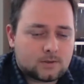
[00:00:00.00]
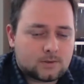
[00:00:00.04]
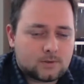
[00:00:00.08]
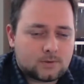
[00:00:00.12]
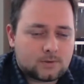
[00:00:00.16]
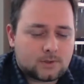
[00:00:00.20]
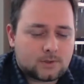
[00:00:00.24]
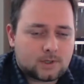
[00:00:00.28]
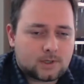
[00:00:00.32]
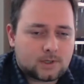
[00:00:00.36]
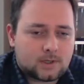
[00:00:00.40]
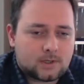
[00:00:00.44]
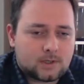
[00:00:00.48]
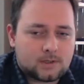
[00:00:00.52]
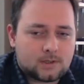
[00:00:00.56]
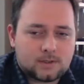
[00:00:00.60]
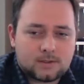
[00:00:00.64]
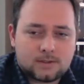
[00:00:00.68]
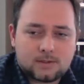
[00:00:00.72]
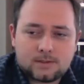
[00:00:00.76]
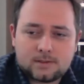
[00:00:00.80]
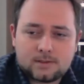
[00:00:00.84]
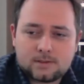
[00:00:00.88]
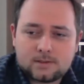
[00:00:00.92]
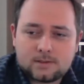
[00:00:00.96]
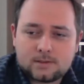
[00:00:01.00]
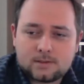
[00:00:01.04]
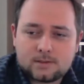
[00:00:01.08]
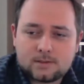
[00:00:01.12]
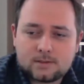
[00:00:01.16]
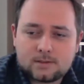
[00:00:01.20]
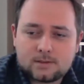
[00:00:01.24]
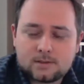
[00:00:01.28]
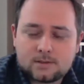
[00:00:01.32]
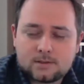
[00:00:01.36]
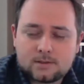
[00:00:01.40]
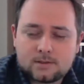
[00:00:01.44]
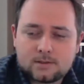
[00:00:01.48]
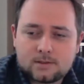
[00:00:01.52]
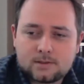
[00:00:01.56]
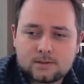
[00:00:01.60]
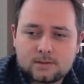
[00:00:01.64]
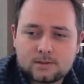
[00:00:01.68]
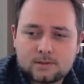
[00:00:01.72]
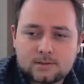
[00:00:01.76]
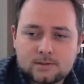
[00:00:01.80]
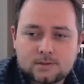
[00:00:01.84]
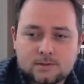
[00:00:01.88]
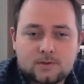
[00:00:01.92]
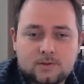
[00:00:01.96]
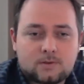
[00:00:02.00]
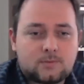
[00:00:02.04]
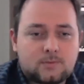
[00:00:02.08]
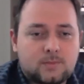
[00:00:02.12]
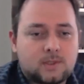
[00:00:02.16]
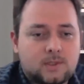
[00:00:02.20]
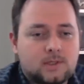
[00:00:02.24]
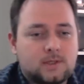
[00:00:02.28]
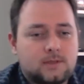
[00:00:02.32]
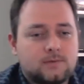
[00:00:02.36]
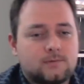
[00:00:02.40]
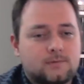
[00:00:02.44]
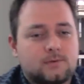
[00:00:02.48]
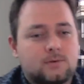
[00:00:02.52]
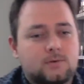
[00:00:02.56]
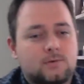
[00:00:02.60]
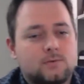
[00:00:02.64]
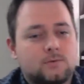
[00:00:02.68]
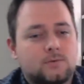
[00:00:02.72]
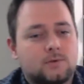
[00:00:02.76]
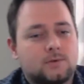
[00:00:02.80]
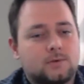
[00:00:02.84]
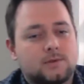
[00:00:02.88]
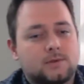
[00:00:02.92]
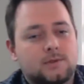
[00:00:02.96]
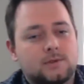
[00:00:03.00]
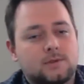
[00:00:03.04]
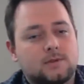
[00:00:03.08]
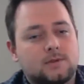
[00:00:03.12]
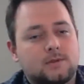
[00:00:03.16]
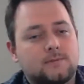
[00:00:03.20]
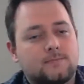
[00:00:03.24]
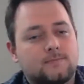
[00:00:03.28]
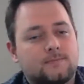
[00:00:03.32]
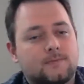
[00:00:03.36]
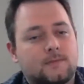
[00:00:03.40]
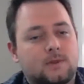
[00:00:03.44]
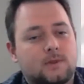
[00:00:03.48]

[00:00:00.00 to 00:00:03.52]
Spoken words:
Okay. I believe who wanted